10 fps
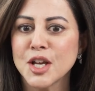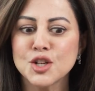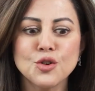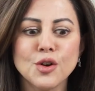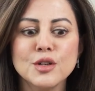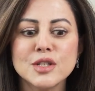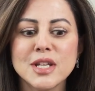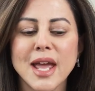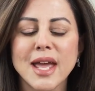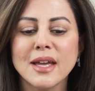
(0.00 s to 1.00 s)
Make sure you
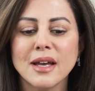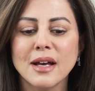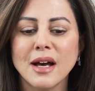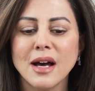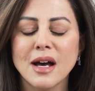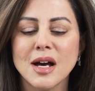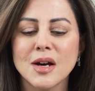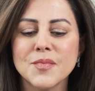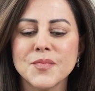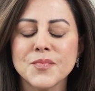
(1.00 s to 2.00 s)
take
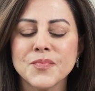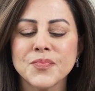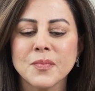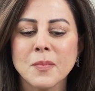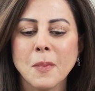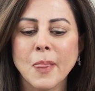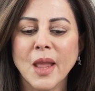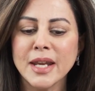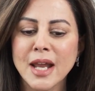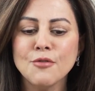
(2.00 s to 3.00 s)

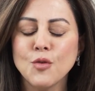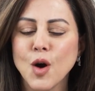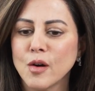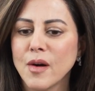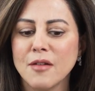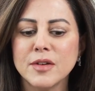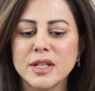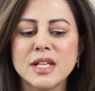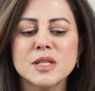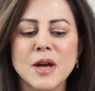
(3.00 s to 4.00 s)
enough water every
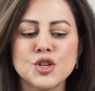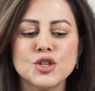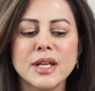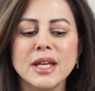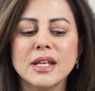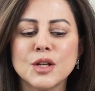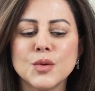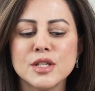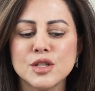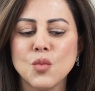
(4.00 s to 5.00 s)
day, especially
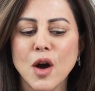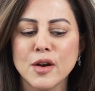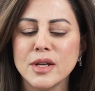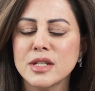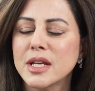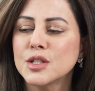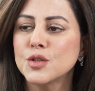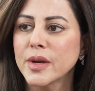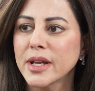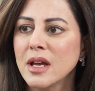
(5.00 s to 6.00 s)
increase your water intake
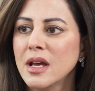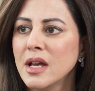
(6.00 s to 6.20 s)
during